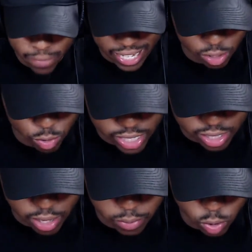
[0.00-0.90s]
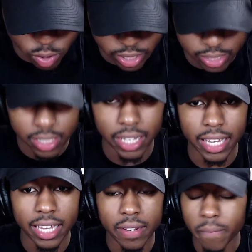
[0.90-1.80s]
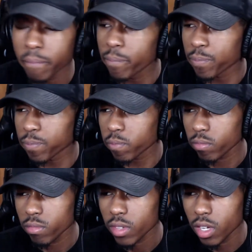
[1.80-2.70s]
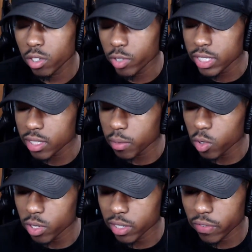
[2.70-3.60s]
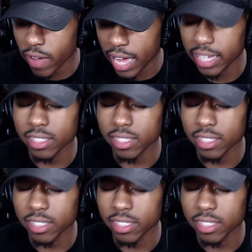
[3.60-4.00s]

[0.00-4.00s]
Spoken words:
And the reason I'm doing this, again, the reason I'm doing the Finance